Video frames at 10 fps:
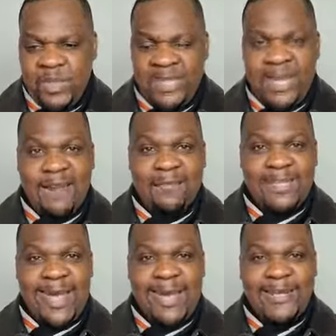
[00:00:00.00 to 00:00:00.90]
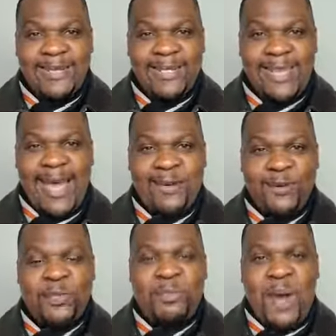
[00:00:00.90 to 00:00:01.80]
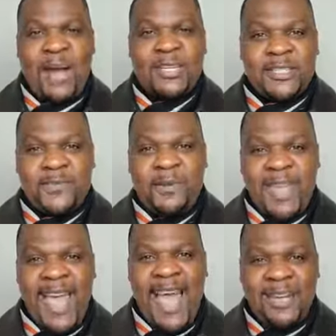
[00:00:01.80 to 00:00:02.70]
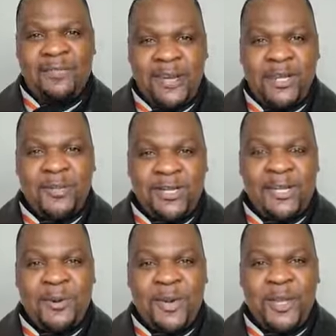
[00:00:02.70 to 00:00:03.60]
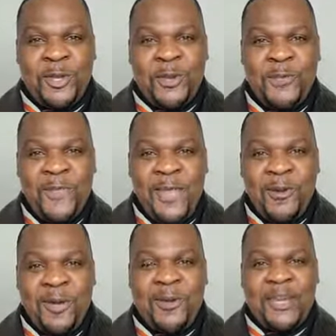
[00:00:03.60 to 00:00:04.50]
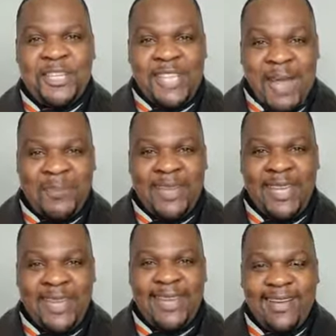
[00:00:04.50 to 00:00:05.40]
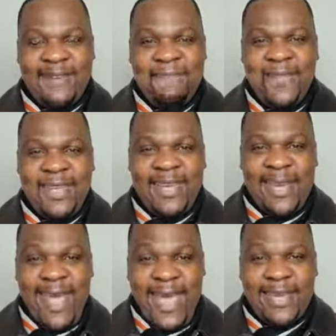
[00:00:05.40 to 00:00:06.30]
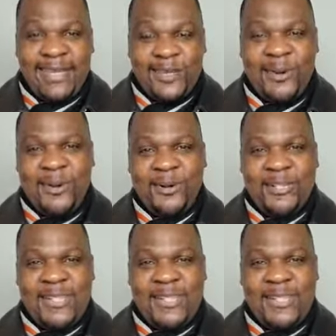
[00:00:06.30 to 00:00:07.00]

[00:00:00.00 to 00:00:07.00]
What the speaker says: that I've decided to entitle Sparks from the ANVIL. You know, when you are sharpening an axe or